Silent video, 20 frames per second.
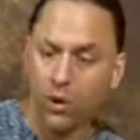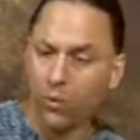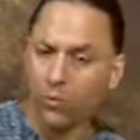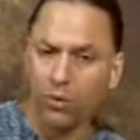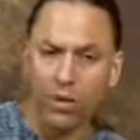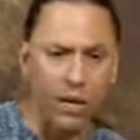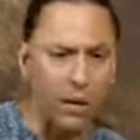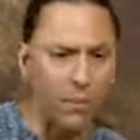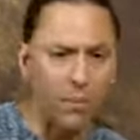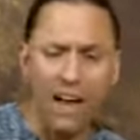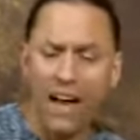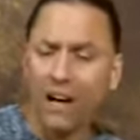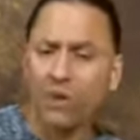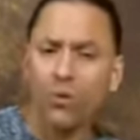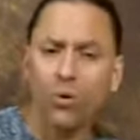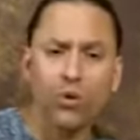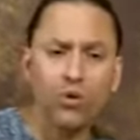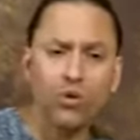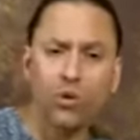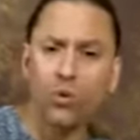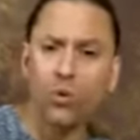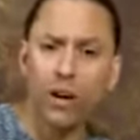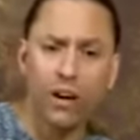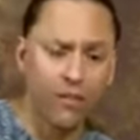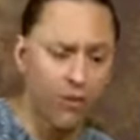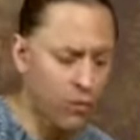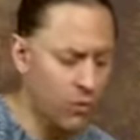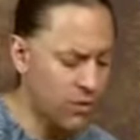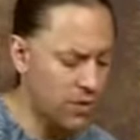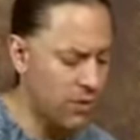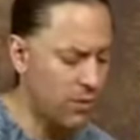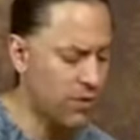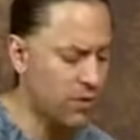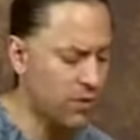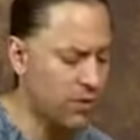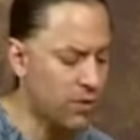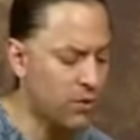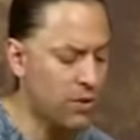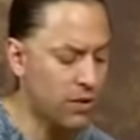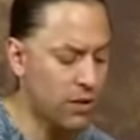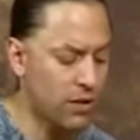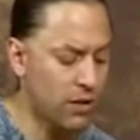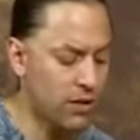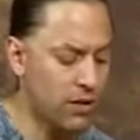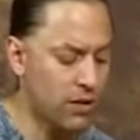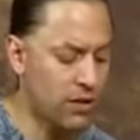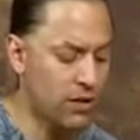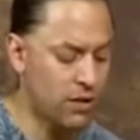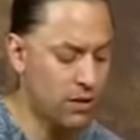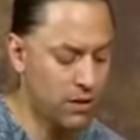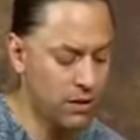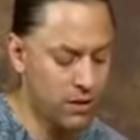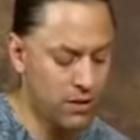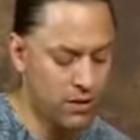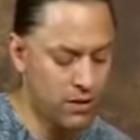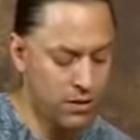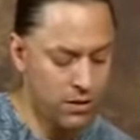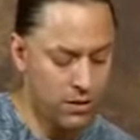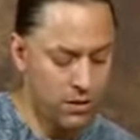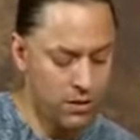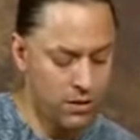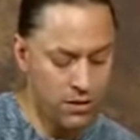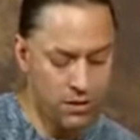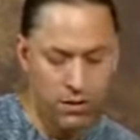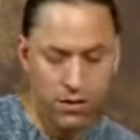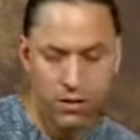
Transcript: Played it backwards or whatever it was I wanted to do with it.